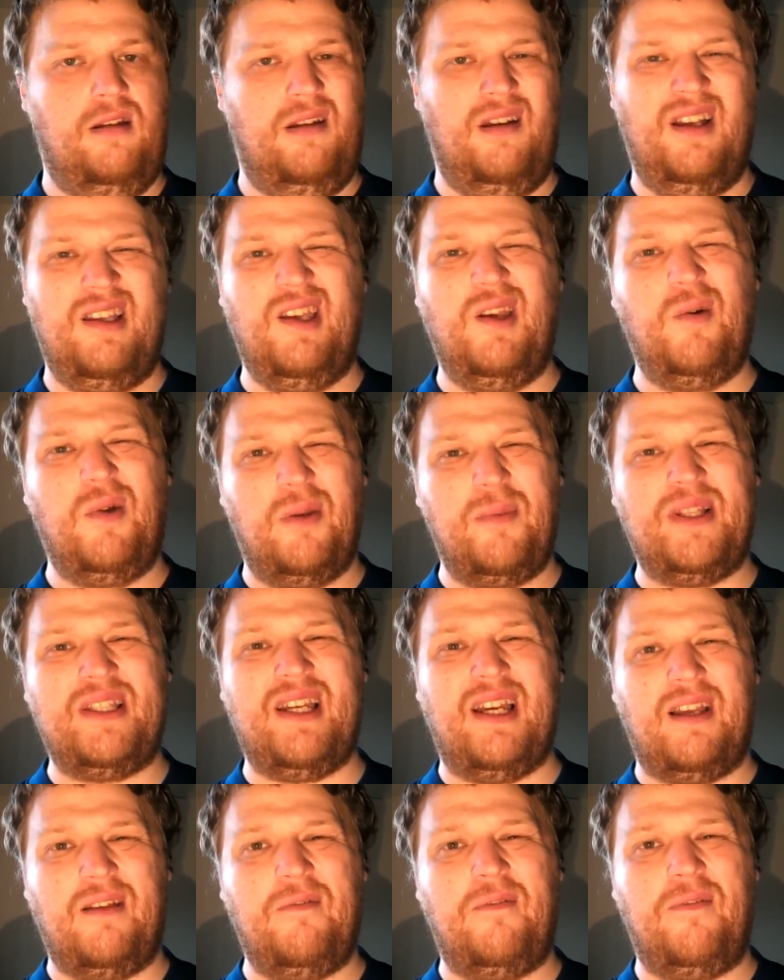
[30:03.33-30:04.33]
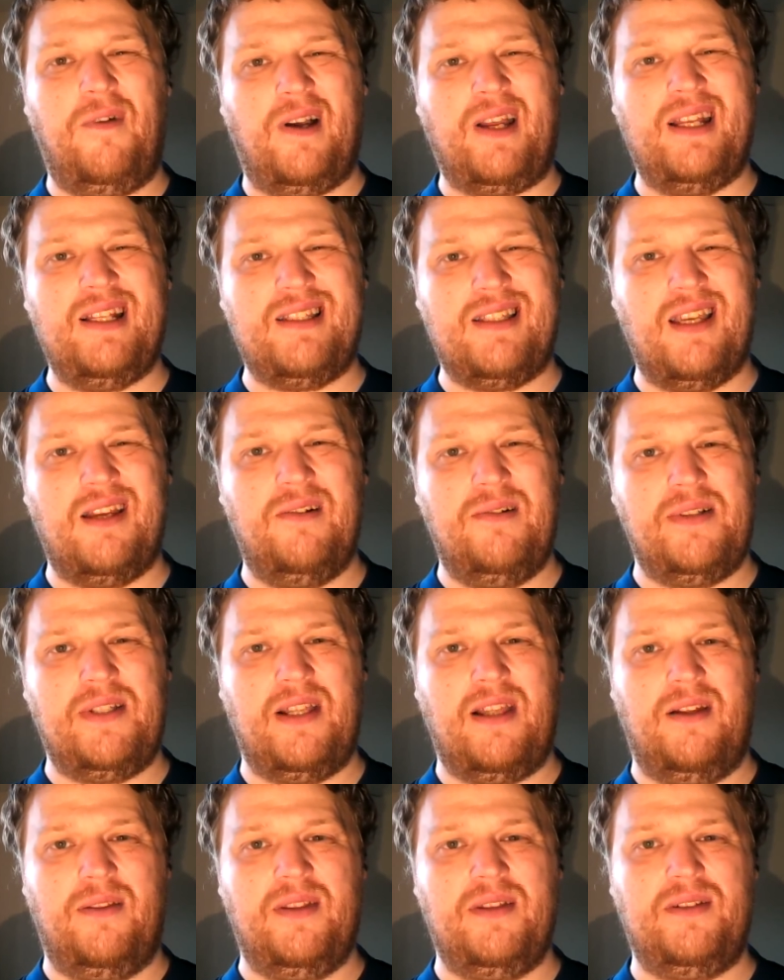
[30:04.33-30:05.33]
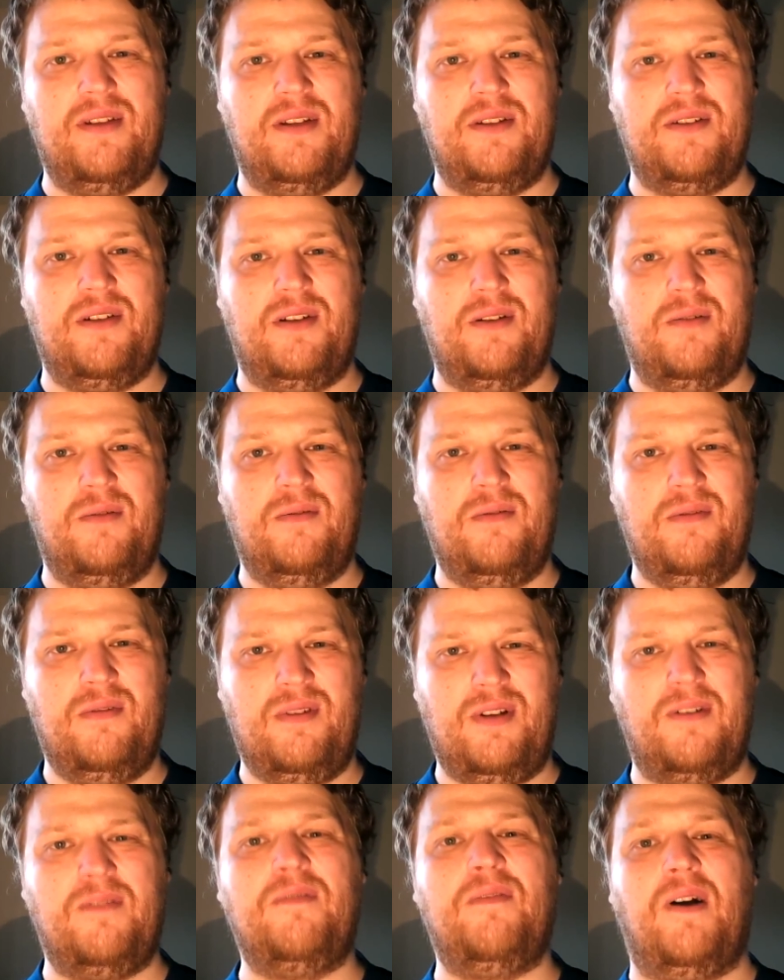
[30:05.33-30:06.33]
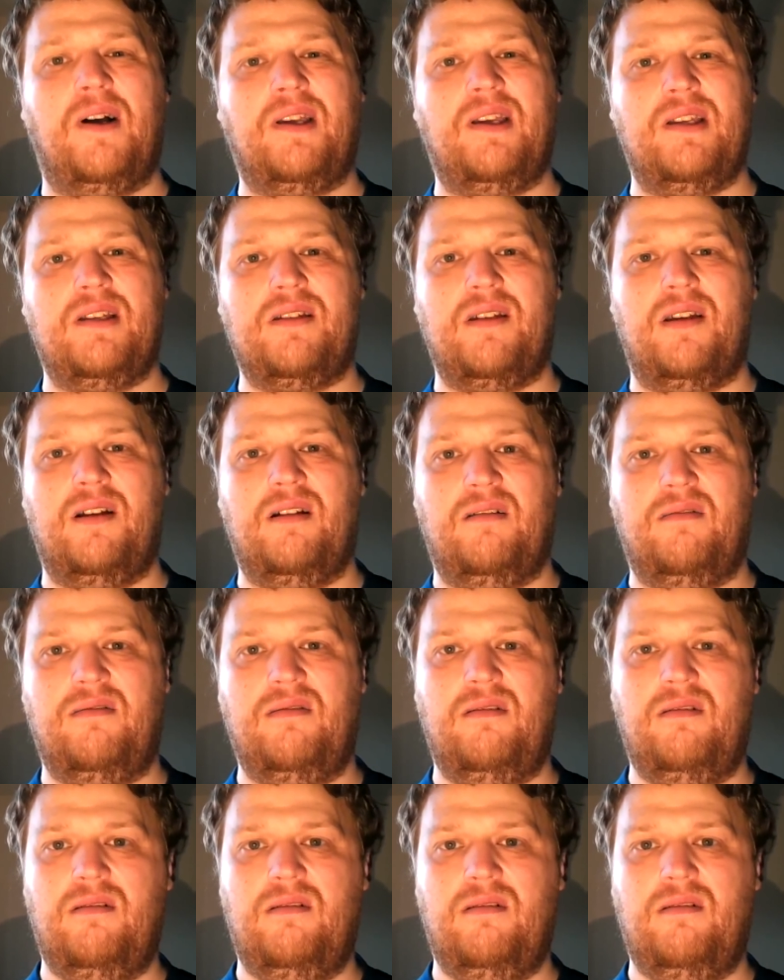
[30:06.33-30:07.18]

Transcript: And you want to be taken fucking seriously on this issue? Go fuck yourself.